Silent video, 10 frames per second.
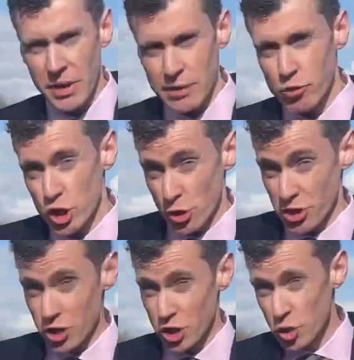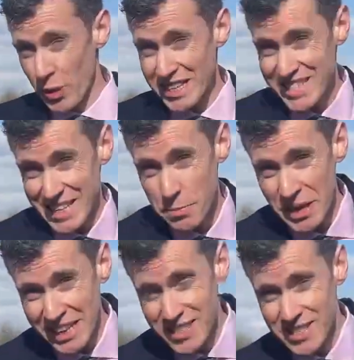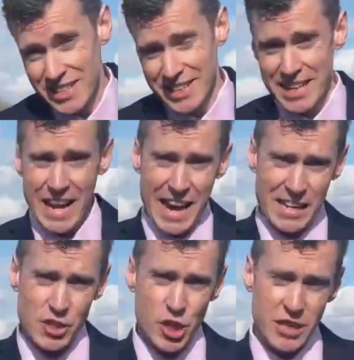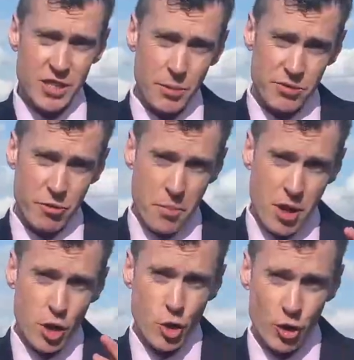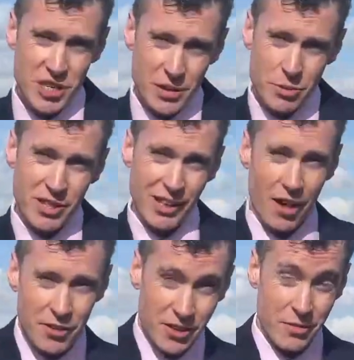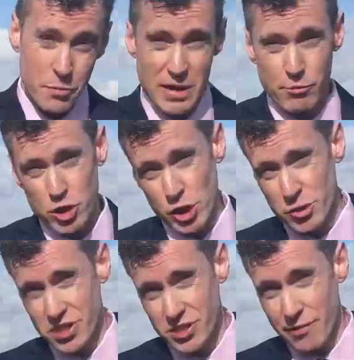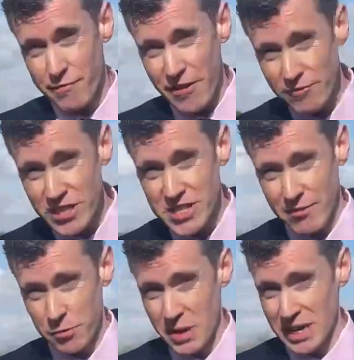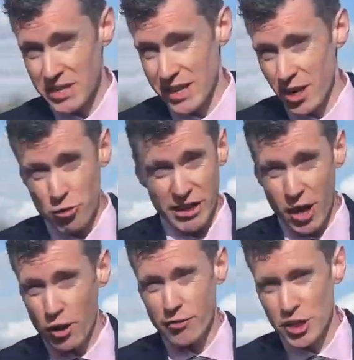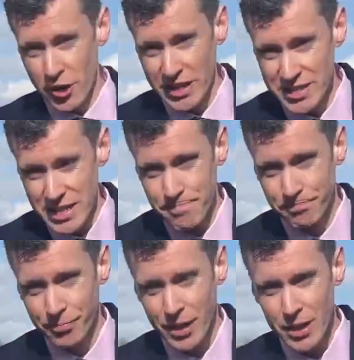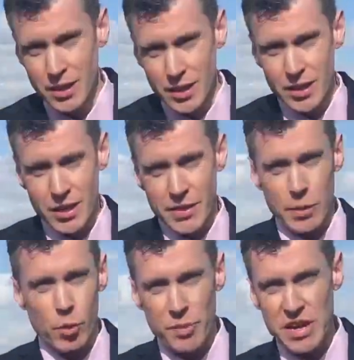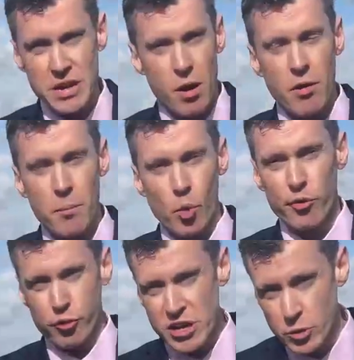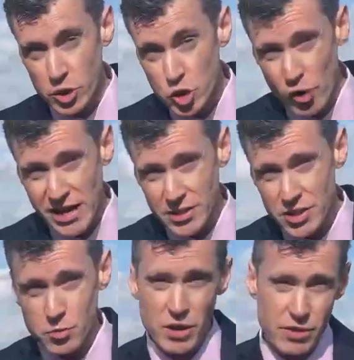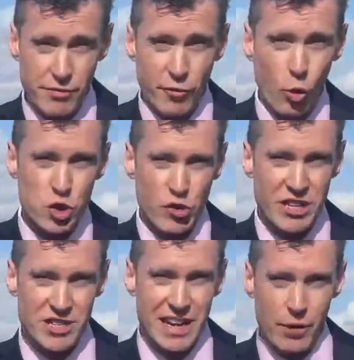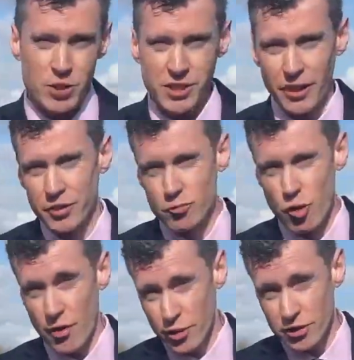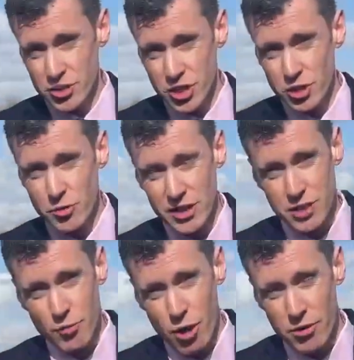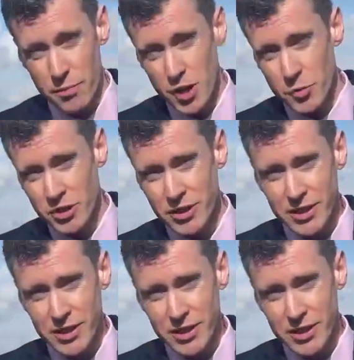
being reduced to just 26 minutes and journey times from Nottingham to London being reduced to 57 minutes. They're currently over 90. There will be more frequent trains with four trains an hour to London rather than two as there are at the moment